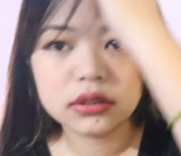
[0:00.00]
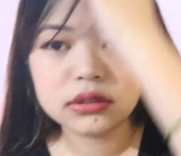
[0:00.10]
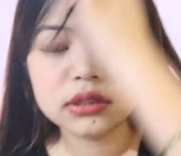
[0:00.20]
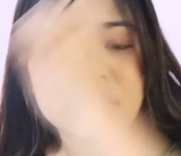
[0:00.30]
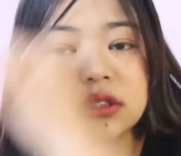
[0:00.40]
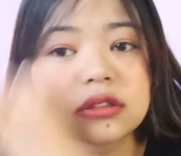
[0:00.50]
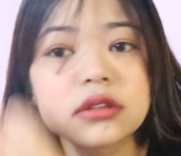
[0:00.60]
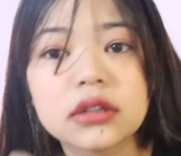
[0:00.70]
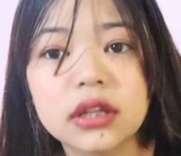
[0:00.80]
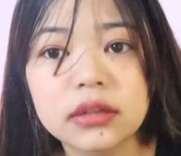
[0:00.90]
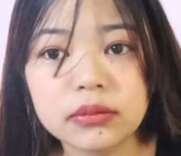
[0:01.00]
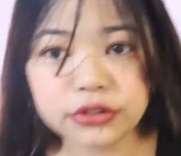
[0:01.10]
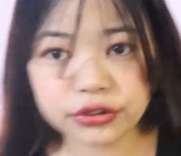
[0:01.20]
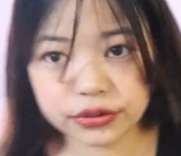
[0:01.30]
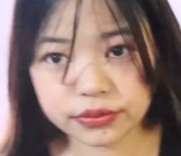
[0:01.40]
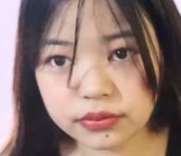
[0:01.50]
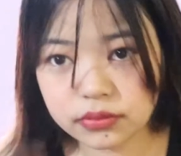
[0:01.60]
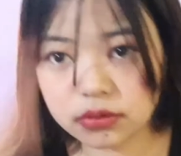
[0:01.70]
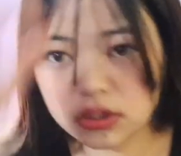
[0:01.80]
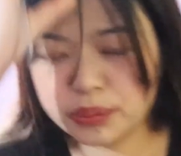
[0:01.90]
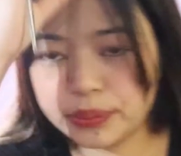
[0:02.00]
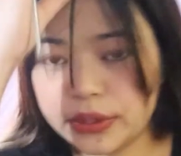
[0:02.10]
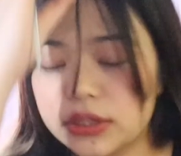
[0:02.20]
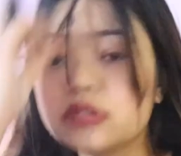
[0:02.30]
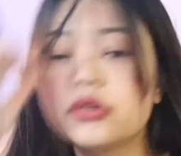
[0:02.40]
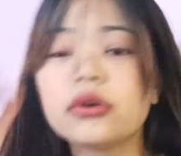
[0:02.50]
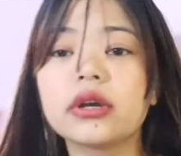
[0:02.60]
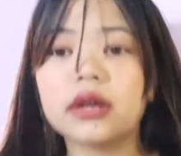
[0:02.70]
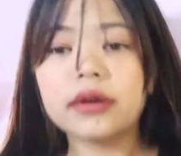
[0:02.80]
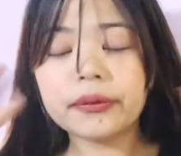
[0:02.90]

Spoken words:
Still, it's not that much, but it's okay.